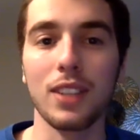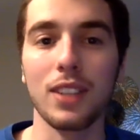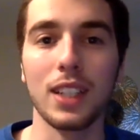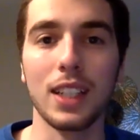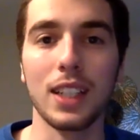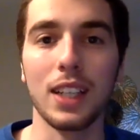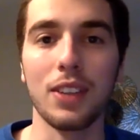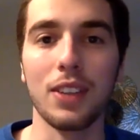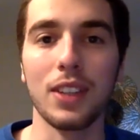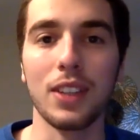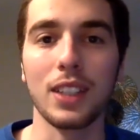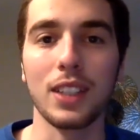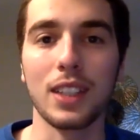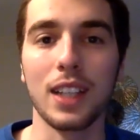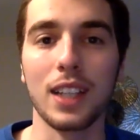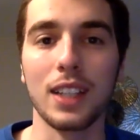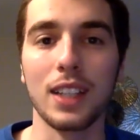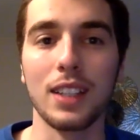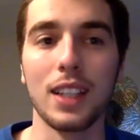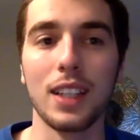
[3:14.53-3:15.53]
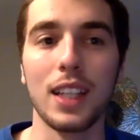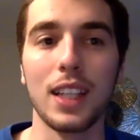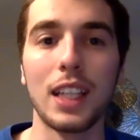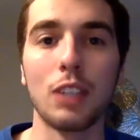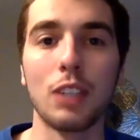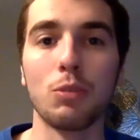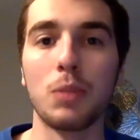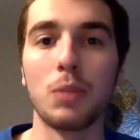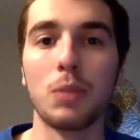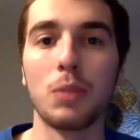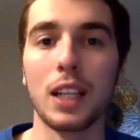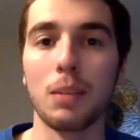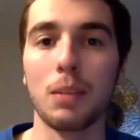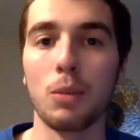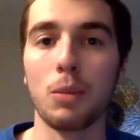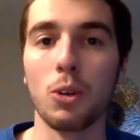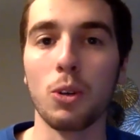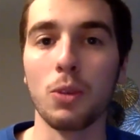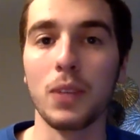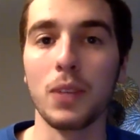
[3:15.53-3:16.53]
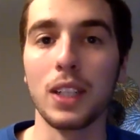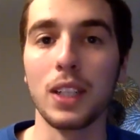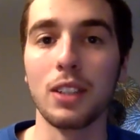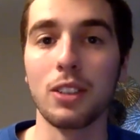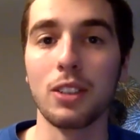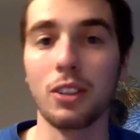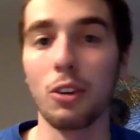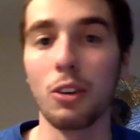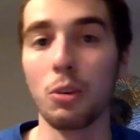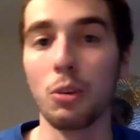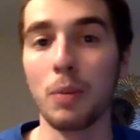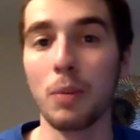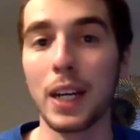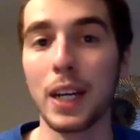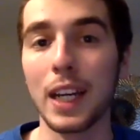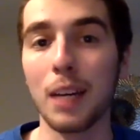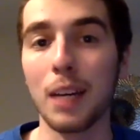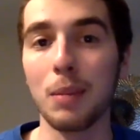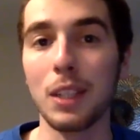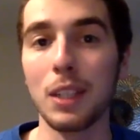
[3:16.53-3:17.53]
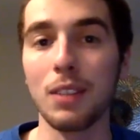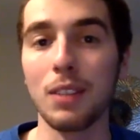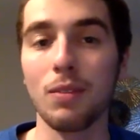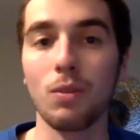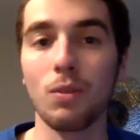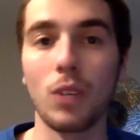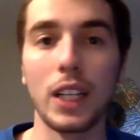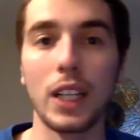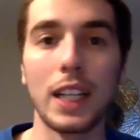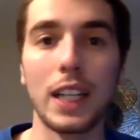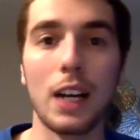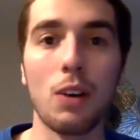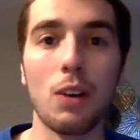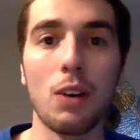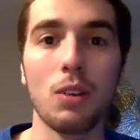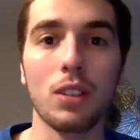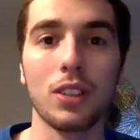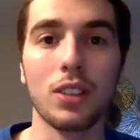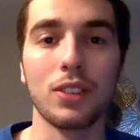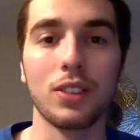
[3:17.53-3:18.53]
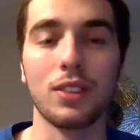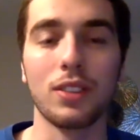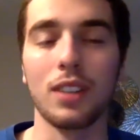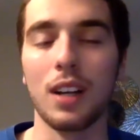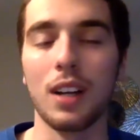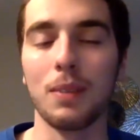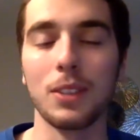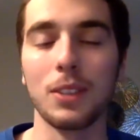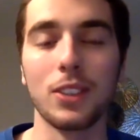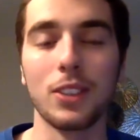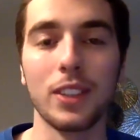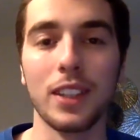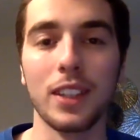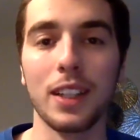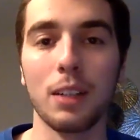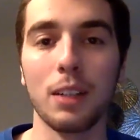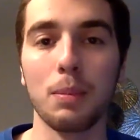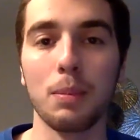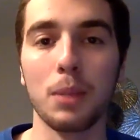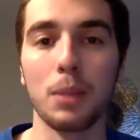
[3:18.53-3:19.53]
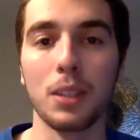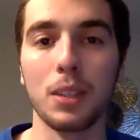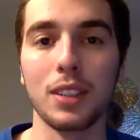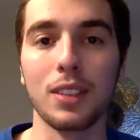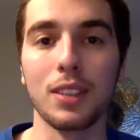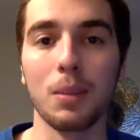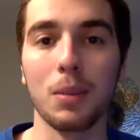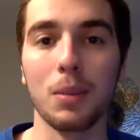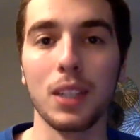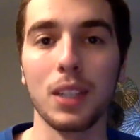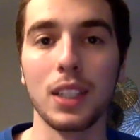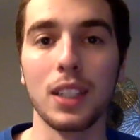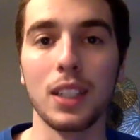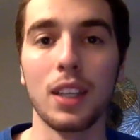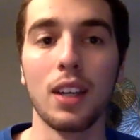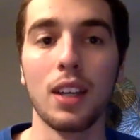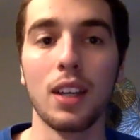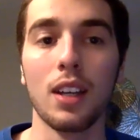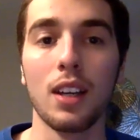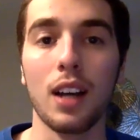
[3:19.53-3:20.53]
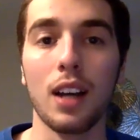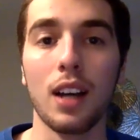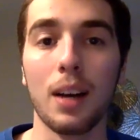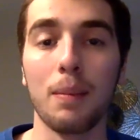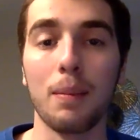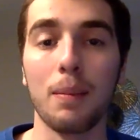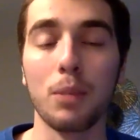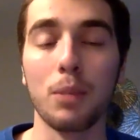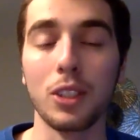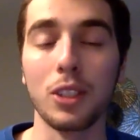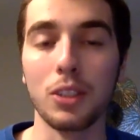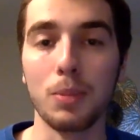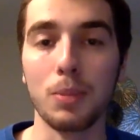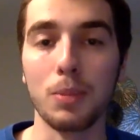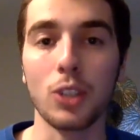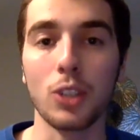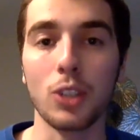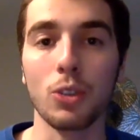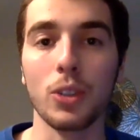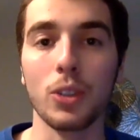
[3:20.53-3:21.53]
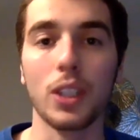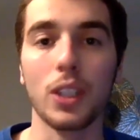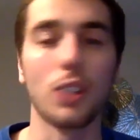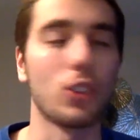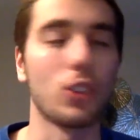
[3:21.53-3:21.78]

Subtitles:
I think that he'd be kind of motivated to go to Miami right now because obviously they are building something pretty special there.